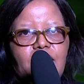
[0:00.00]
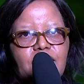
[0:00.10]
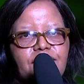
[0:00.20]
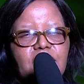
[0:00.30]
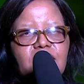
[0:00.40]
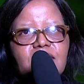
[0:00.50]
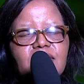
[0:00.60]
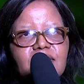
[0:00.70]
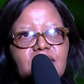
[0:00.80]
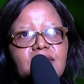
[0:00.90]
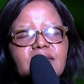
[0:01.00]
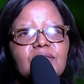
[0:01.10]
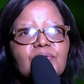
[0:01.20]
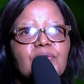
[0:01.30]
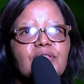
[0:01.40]
After the
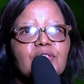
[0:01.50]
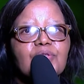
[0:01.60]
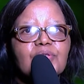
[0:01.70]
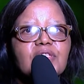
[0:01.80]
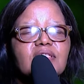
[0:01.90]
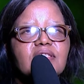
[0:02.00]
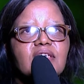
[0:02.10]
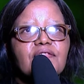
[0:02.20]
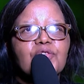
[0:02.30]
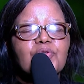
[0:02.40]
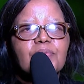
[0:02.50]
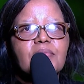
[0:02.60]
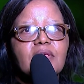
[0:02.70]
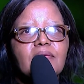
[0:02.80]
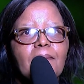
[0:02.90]
results, when the doctors gave it to
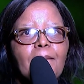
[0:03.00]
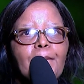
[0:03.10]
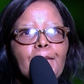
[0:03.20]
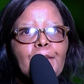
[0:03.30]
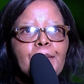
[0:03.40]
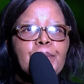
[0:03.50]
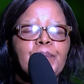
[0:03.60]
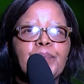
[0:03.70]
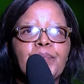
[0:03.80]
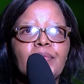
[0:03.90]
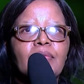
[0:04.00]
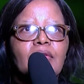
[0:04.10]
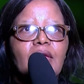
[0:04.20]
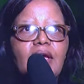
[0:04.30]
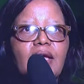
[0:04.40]
me,
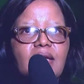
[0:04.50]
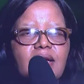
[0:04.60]
I